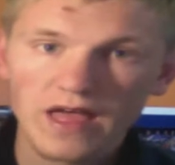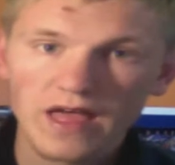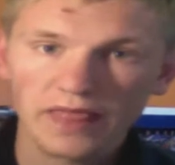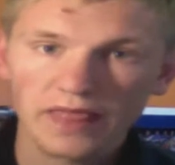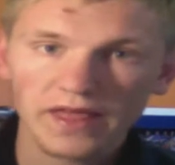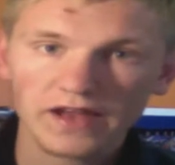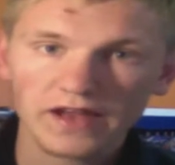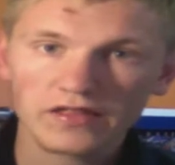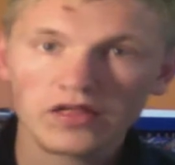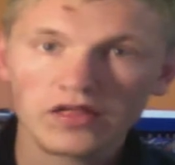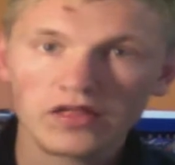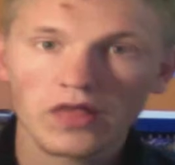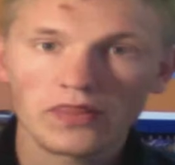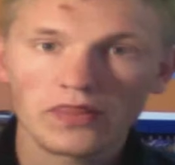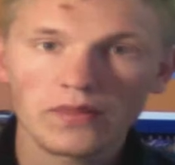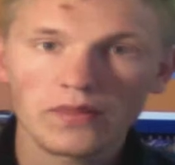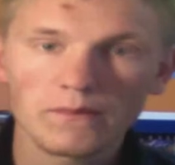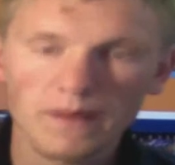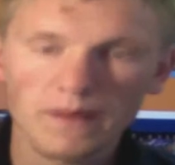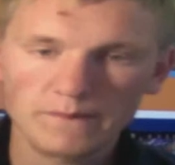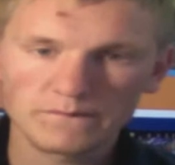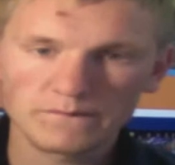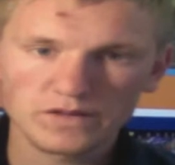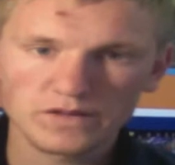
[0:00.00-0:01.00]
That is the
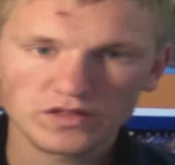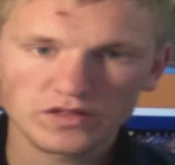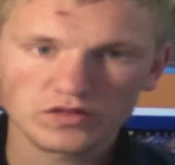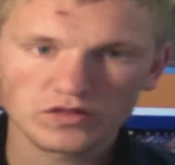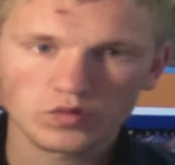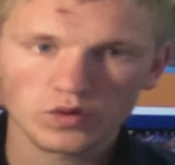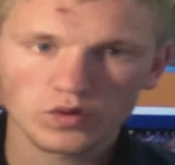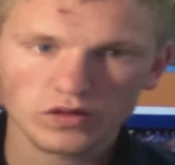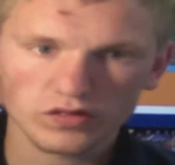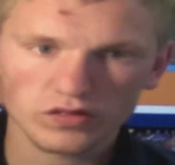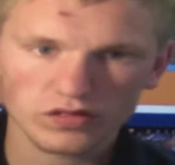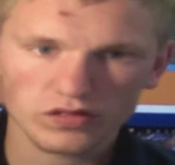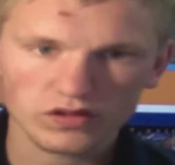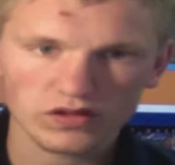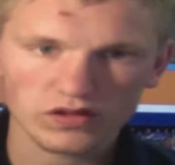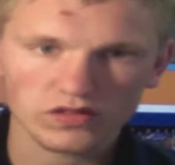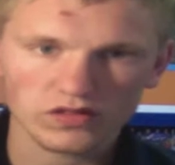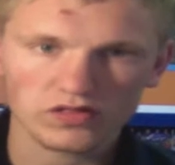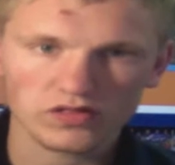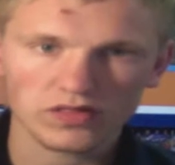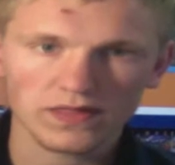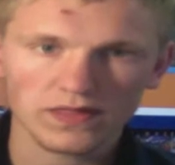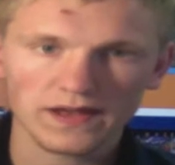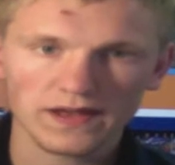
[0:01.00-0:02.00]
Memphis
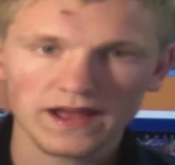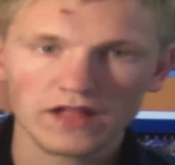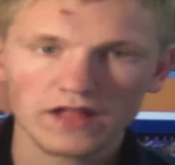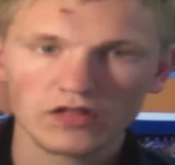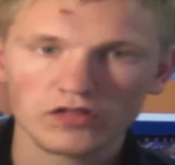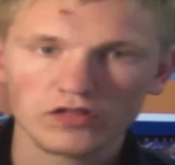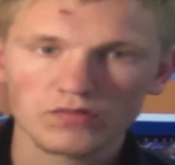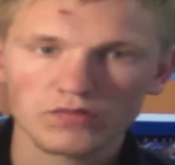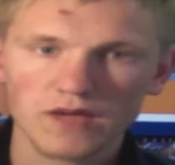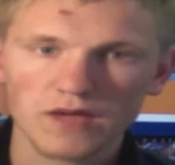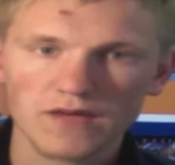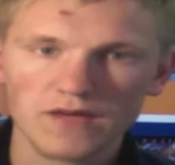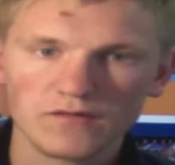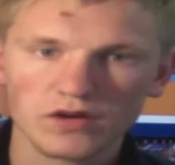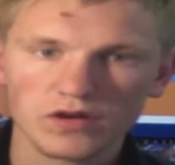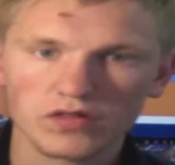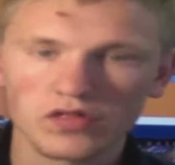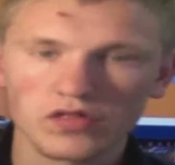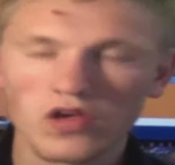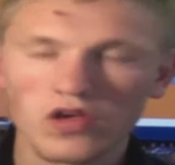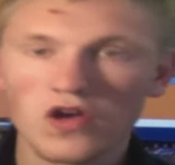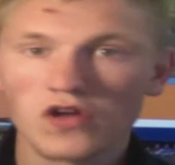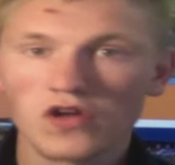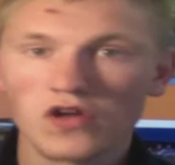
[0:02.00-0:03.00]
Grizzlies. The Dallas
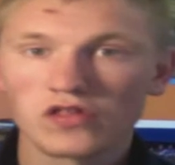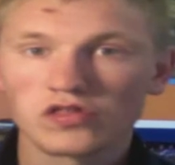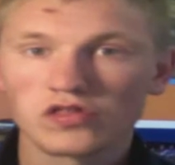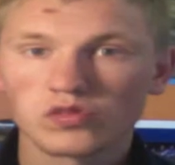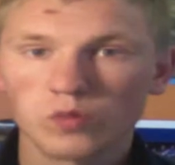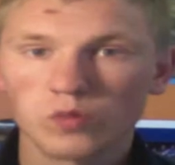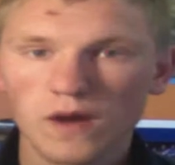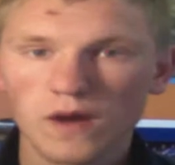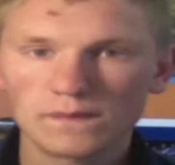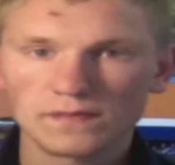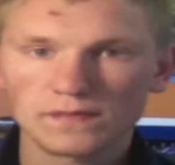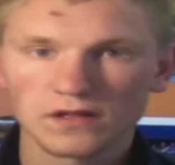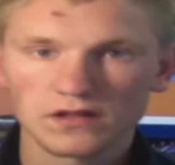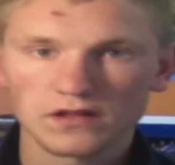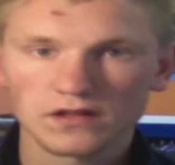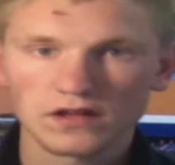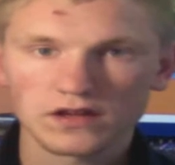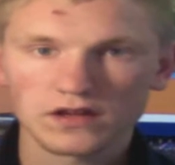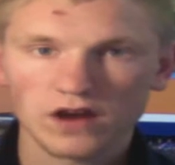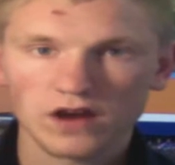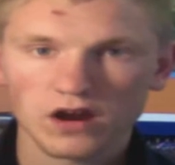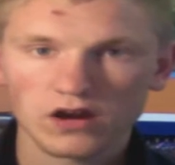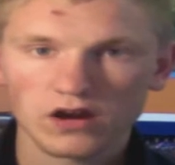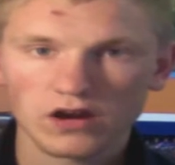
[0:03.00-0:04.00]
Mavericks
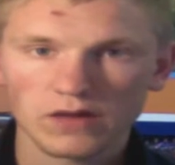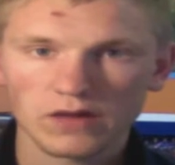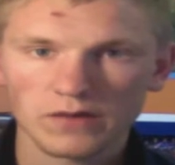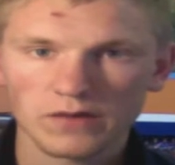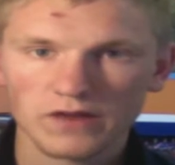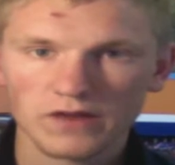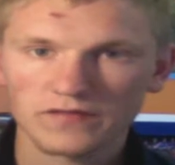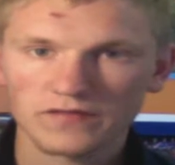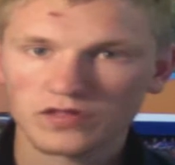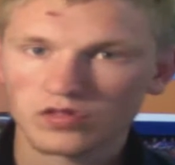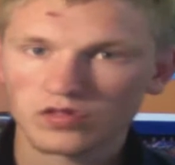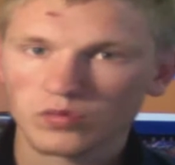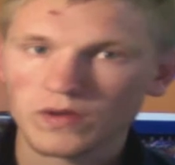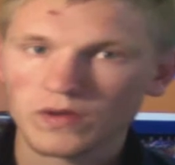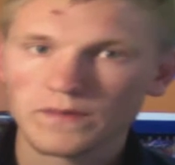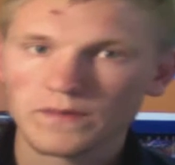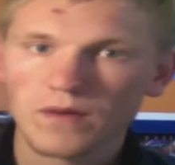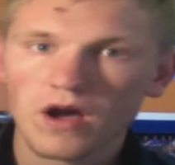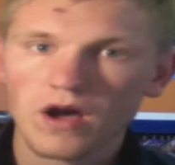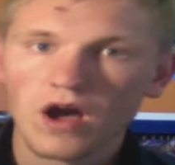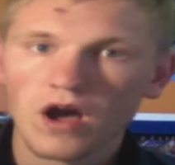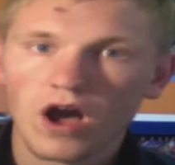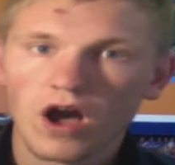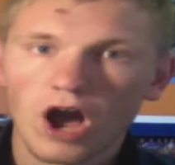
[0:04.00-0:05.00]
are coming off a
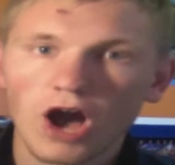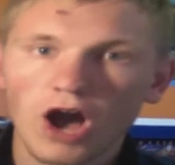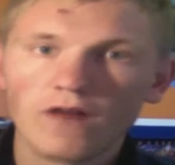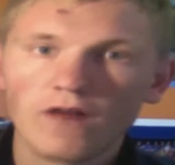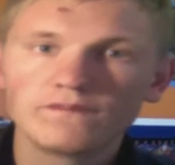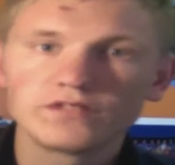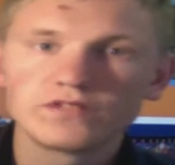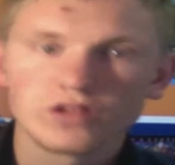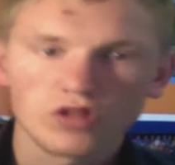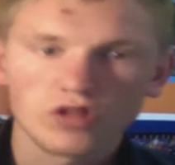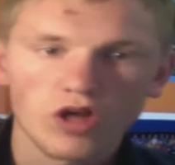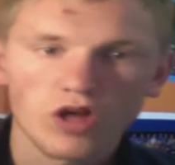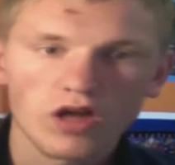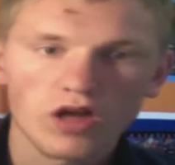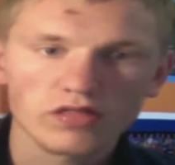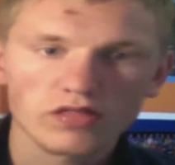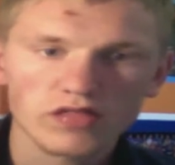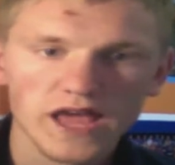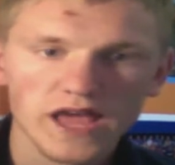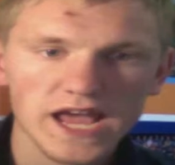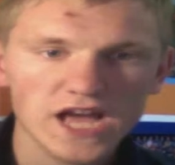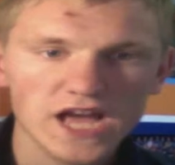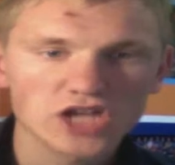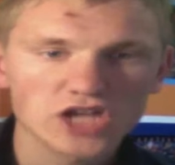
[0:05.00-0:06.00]
sweep of the
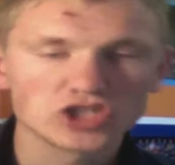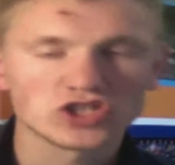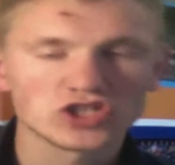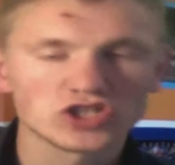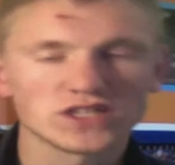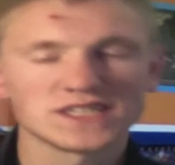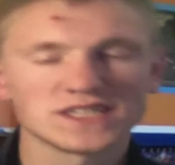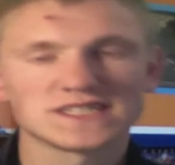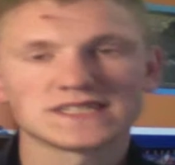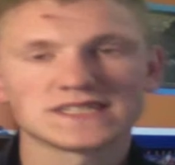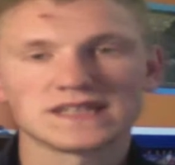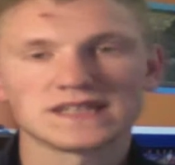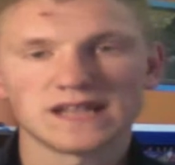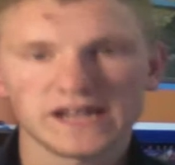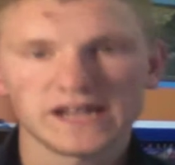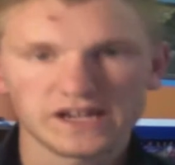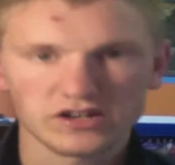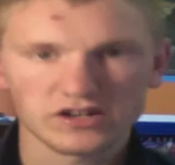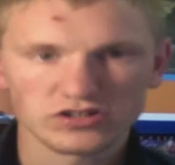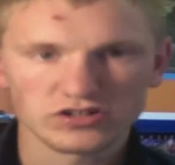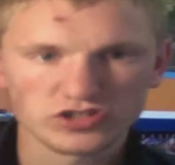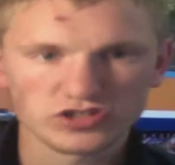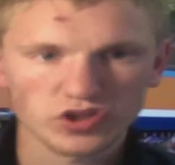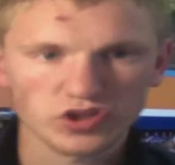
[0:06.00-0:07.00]
Los Angeles
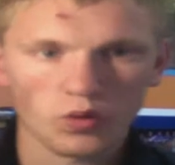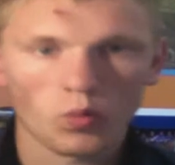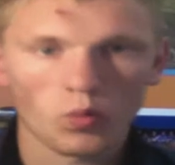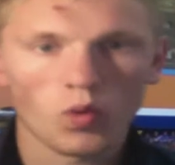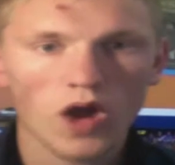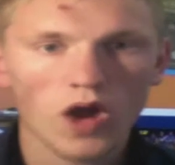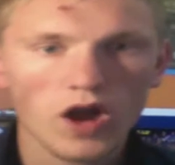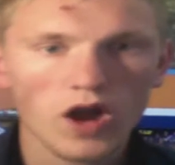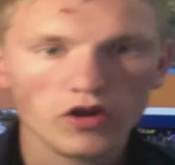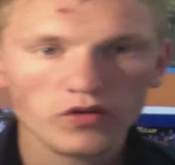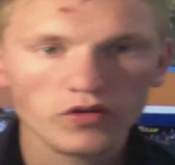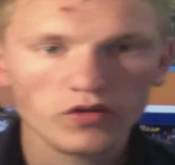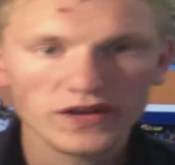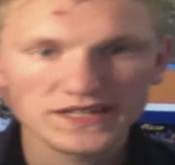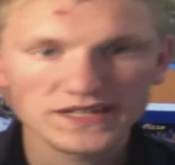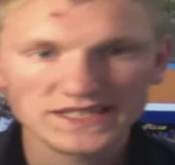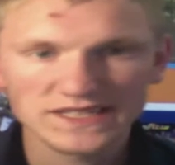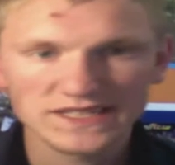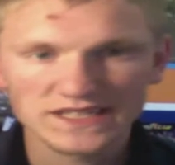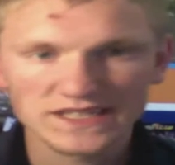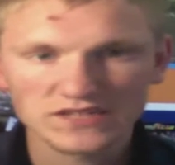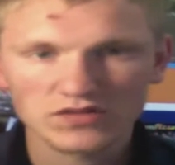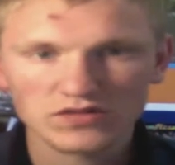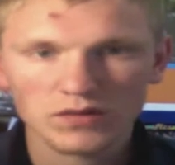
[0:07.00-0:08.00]
Lakers. So how do I
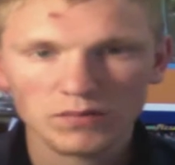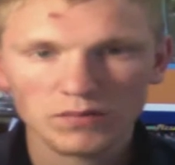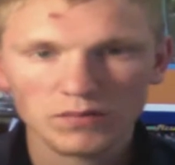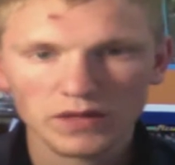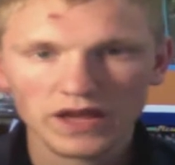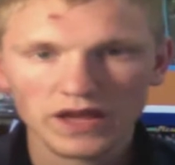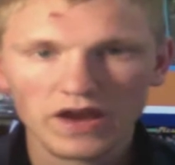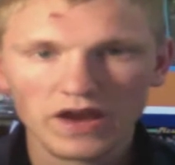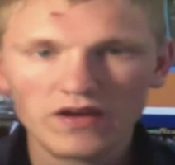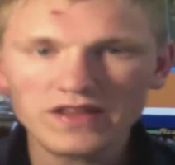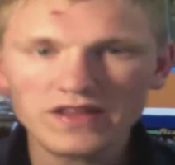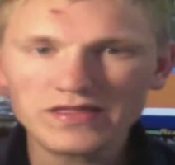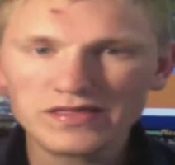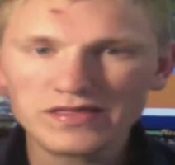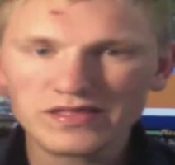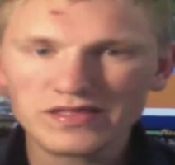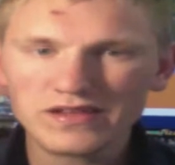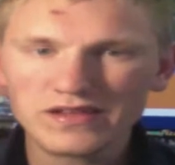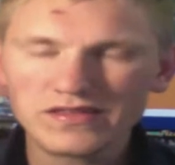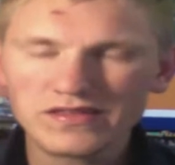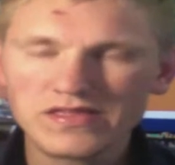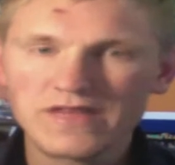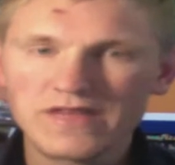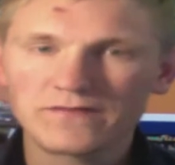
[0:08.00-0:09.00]
see this one playing out? It's
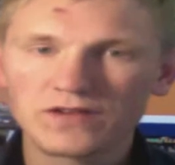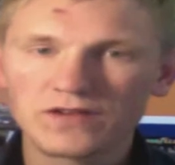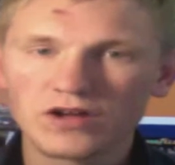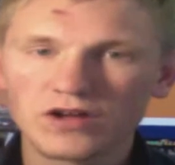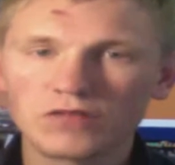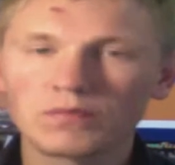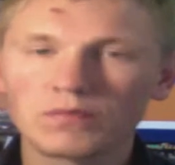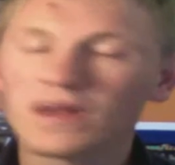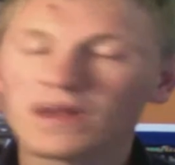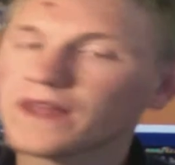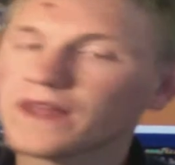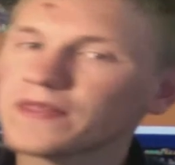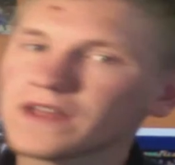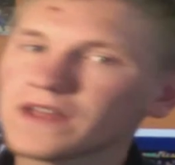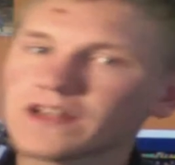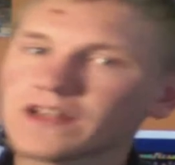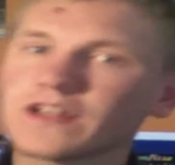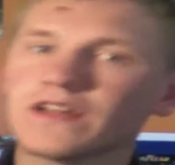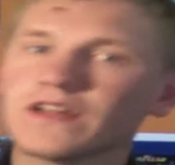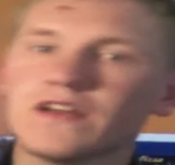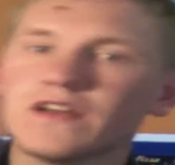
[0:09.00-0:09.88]
difficult, but I think it,